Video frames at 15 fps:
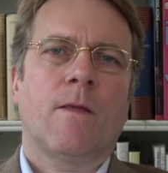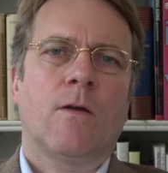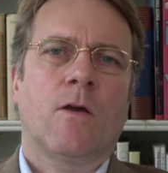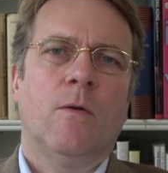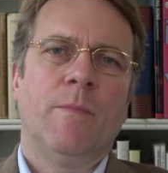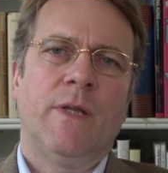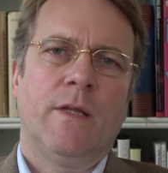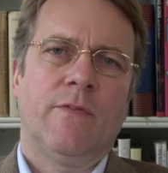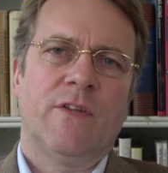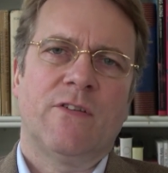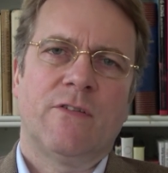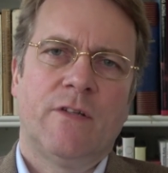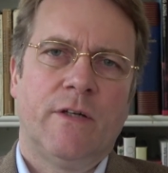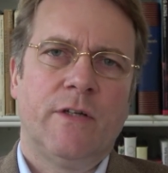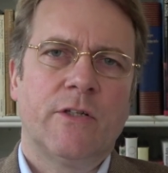committing the
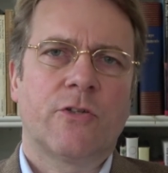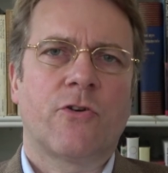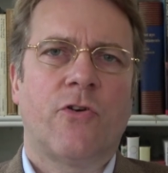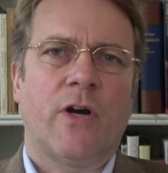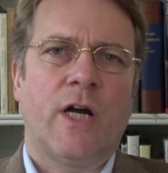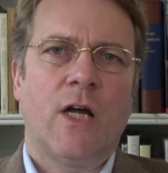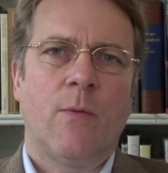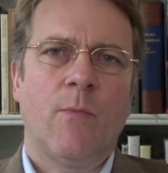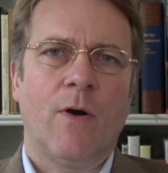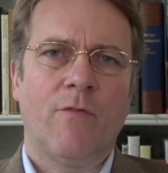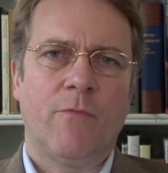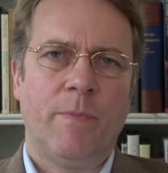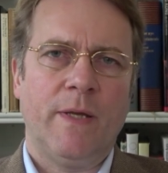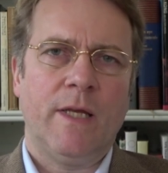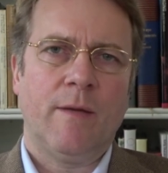serious crime
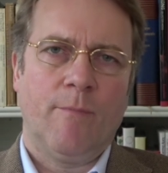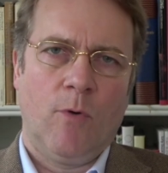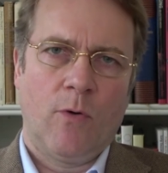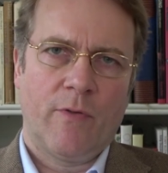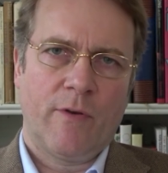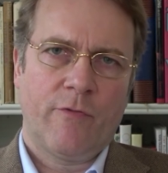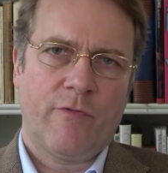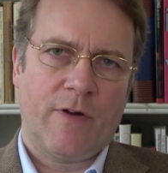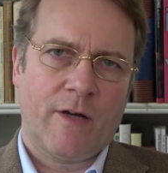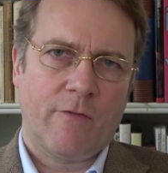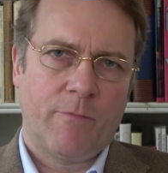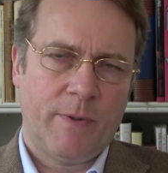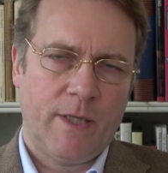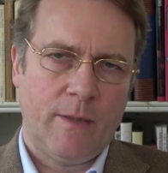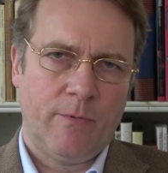of being more than five
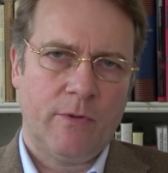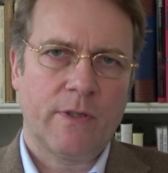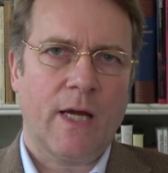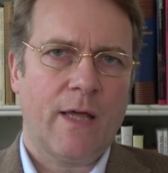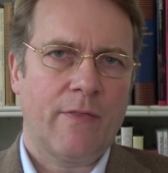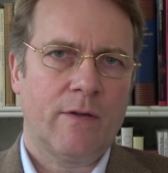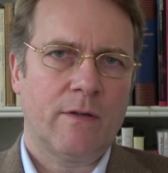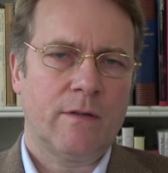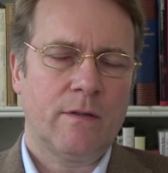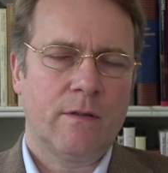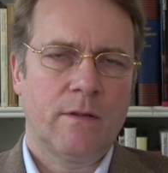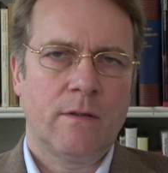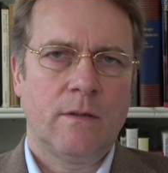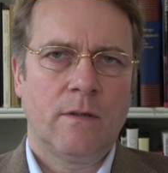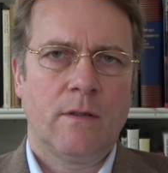people gathered
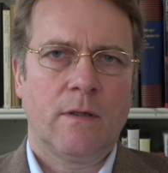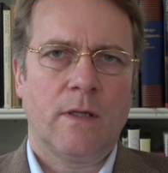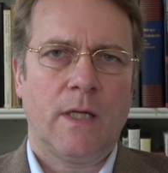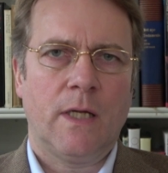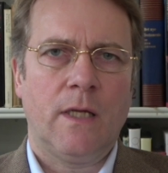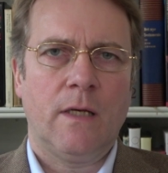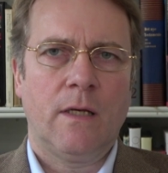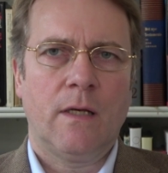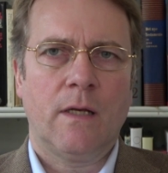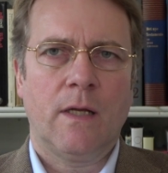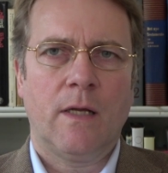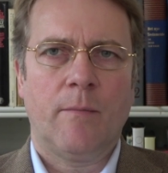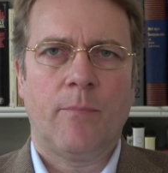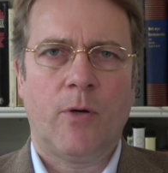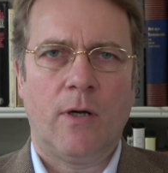in
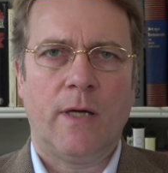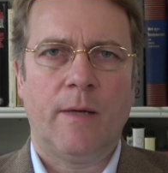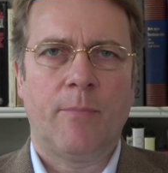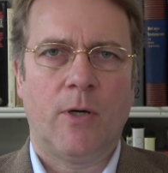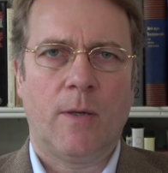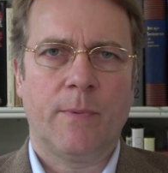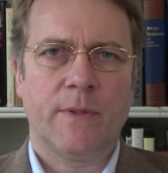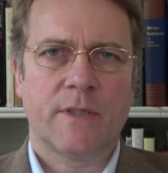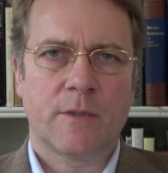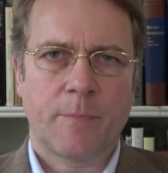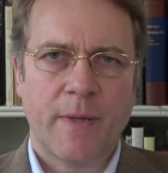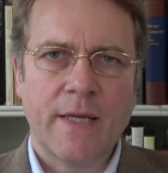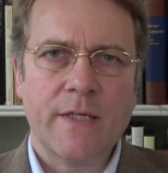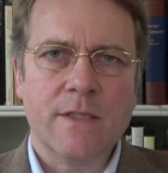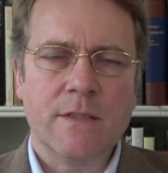a public
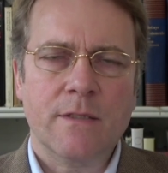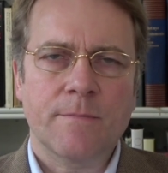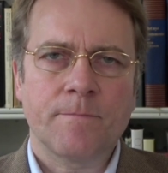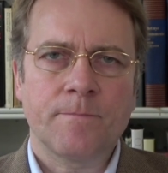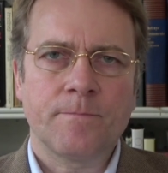space,